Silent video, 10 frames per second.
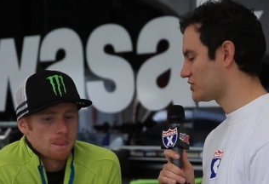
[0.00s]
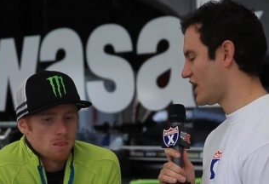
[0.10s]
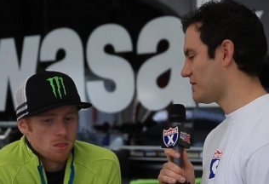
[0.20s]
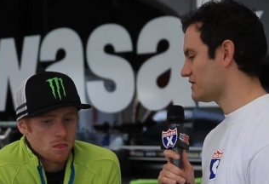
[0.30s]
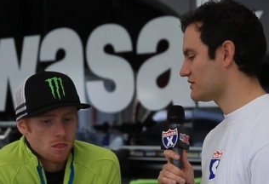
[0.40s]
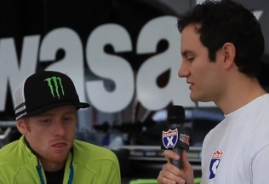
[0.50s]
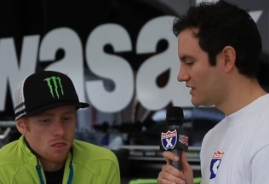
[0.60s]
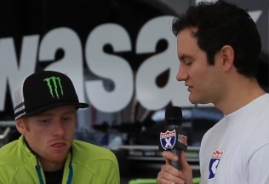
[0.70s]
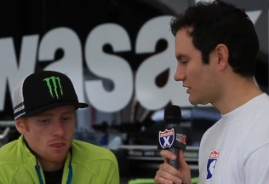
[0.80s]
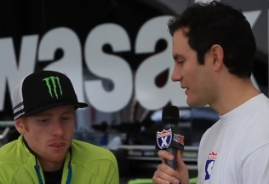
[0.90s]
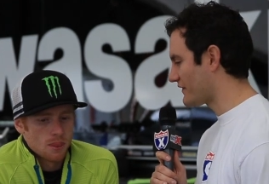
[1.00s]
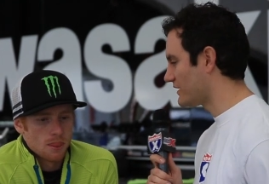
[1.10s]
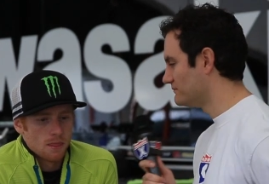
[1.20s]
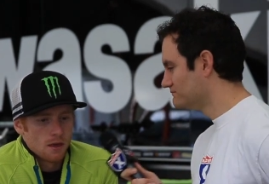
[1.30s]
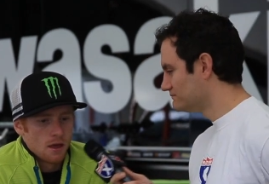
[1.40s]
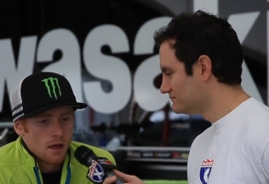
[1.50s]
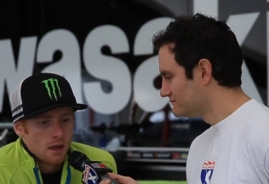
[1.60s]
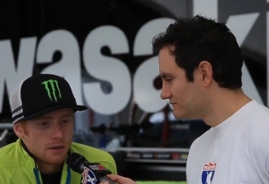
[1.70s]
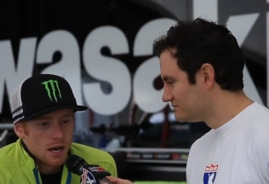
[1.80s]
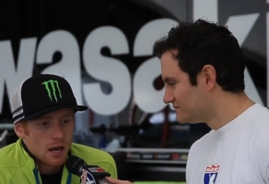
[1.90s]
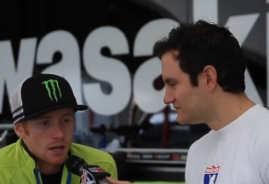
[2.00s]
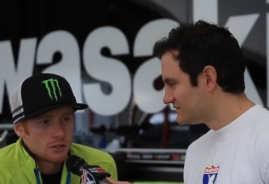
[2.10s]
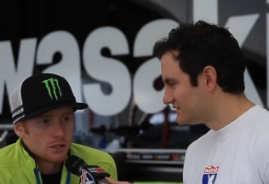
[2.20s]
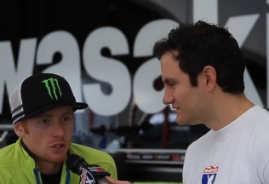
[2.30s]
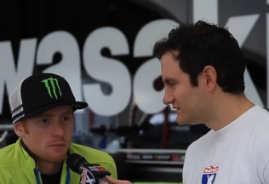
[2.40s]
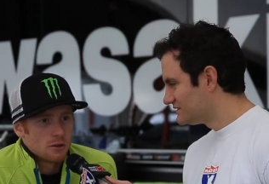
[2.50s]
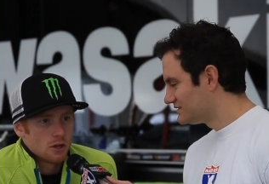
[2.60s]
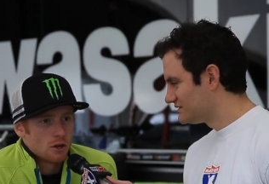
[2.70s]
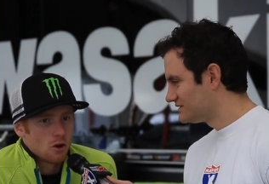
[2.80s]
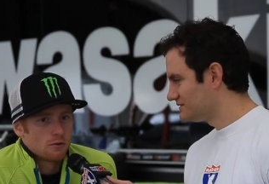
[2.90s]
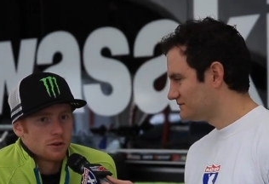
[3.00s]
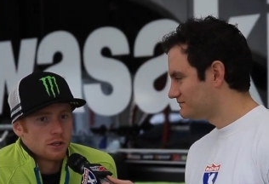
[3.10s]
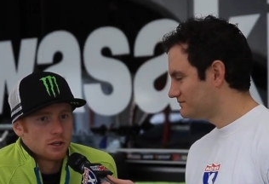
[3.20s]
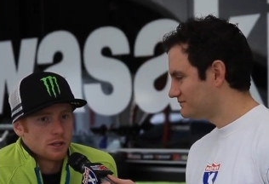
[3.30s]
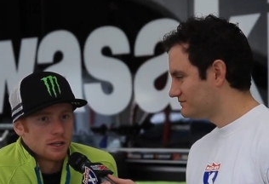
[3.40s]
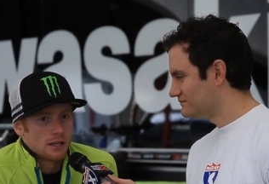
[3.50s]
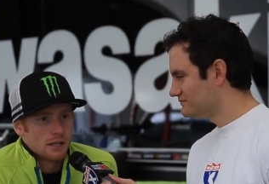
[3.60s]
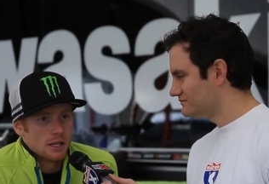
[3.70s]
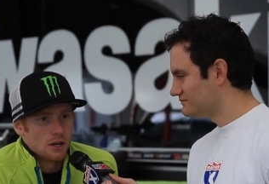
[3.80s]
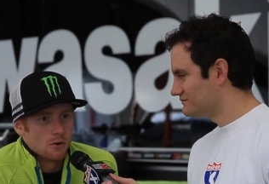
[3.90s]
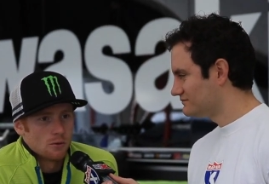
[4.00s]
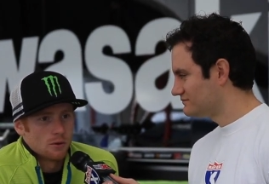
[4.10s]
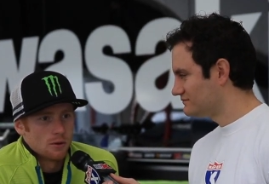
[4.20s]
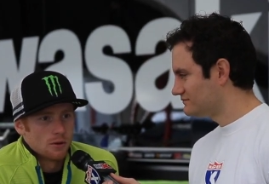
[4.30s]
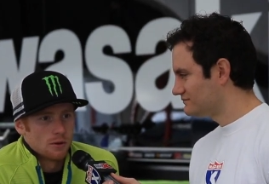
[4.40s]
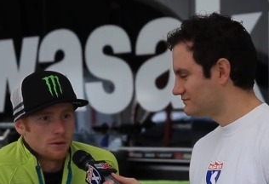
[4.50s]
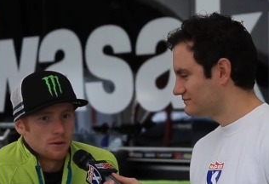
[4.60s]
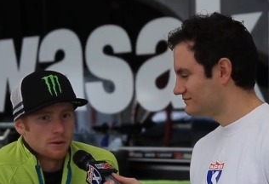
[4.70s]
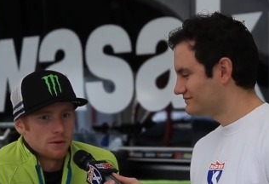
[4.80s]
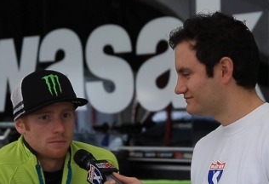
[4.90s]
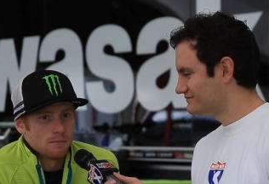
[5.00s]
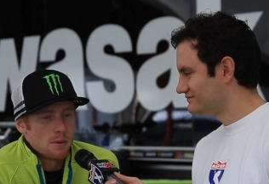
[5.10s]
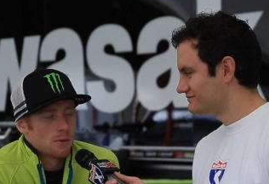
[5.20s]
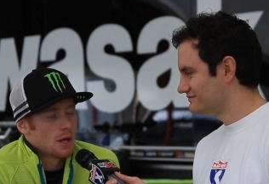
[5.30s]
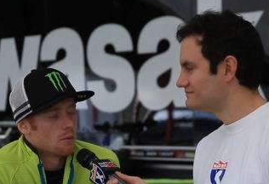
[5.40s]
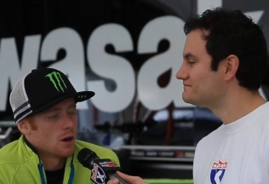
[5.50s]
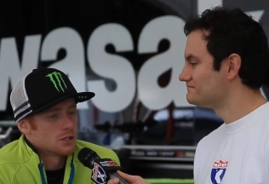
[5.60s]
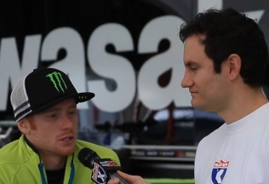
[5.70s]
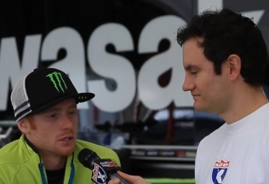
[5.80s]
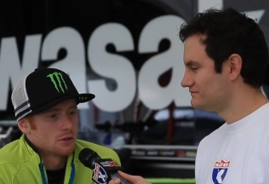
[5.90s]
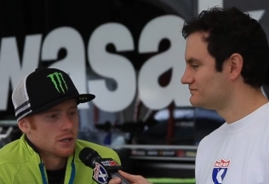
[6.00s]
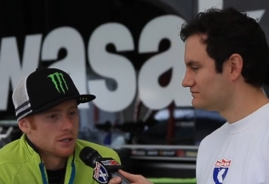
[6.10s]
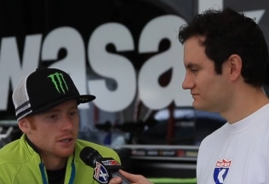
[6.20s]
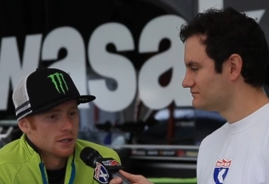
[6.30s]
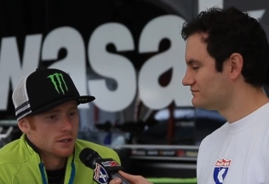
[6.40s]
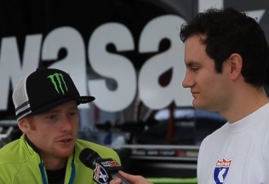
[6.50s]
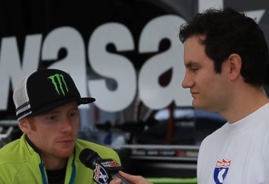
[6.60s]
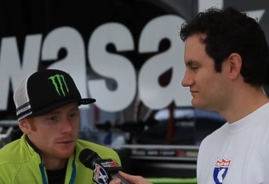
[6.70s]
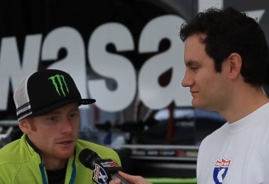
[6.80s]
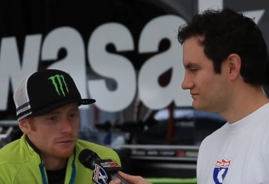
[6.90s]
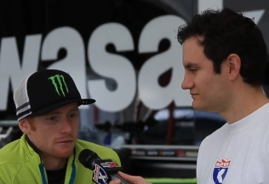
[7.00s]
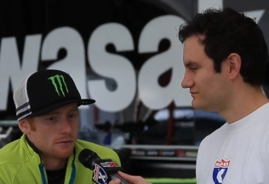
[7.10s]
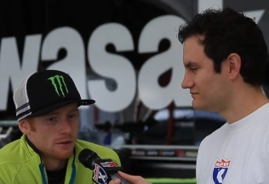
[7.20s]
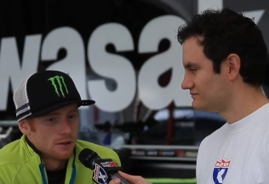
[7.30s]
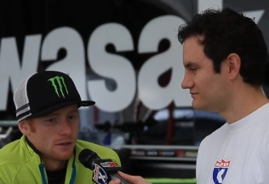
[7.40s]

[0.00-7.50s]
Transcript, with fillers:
Speaker 1: a champion. Talk about that.
Speaker 2: Yeah, it should be good. Hopefully, uh, you know the people that watch it will get a little bit of